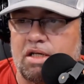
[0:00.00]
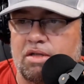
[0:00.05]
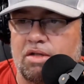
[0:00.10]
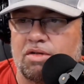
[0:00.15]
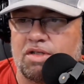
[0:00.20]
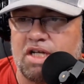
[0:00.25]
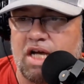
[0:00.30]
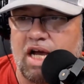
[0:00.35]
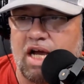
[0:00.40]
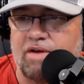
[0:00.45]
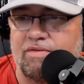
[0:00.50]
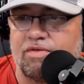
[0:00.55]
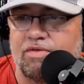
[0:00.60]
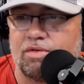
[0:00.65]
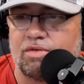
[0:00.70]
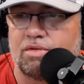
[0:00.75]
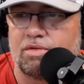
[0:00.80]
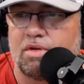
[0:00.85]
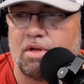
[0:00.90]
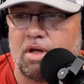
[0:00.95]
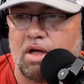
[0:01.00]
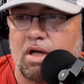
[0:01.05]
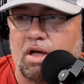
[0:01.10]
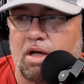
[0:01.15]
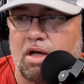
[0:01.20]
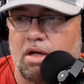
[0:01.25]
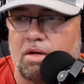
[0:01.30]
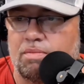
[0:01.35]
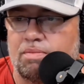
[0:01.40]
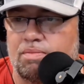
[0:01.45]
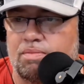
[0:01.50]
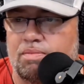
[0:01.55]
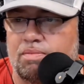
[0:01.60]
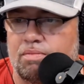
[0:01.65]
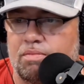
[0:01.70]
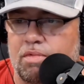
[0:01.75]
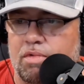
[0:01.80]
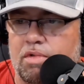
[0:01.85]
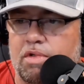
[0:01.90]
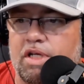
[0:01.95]
They're tied for, uh,
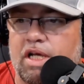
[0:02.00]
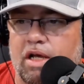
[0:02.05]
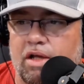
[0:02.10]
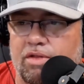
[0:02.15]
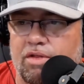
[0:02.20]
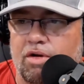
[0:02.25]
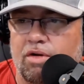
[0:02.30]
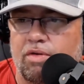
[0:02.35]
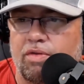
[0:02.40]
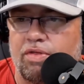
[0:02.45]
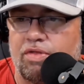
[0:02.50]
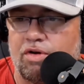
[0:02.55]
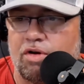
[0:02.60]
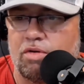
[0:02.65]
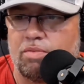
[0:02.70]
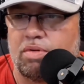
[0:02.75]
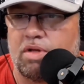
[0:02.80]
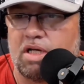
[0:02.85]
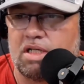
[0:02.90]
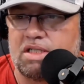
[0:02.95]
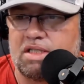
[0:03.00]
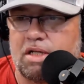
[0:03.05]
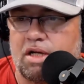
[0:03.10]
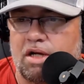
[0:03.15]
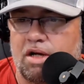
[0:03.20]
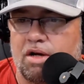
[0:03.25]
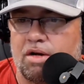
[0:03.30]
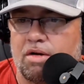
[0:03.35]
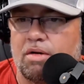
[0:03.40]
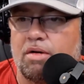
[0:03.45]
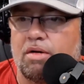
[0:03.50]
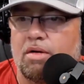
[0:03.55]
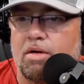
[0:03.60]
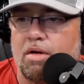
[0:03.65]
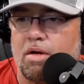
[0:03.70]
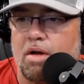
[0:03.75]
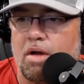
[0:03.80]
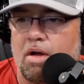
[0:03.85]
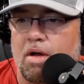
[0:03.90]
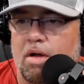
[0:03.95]
yeah, they're in third place there.
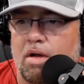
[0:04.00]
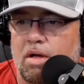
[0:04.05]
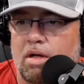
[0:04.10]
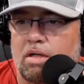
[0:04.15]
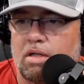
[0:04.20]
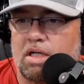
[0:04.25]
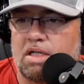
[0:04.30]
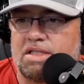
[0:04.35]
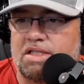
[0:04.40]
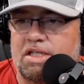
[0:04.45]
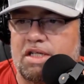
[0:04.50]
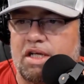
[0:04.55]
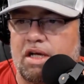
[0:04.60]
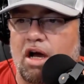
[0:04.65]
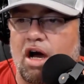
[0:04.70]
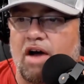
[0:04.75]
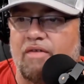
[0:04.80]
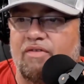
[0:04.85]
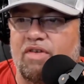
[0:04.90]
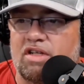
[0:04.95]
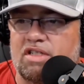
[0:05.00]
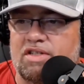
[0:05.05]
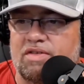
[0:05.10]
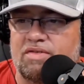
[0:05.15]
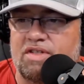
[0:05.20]
Let's see, offensive